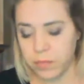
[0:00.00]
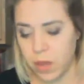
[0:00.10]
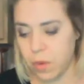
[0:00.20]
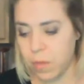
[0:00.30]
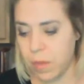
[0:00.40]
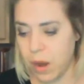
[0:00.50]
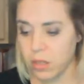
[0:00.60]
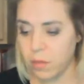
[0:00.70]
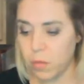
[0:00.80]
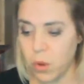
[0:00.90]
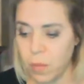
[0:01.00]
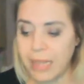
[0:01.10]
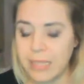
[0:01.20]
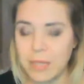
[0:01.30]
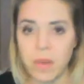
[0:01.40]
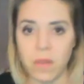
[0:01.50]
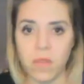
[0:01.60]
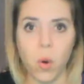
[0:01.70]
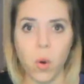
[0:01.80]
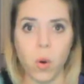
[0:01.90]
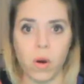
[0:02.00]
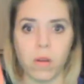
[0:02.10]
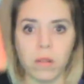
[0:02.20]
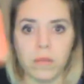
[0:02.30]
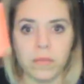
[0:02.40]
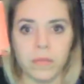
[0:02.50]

It reminds me of the coral.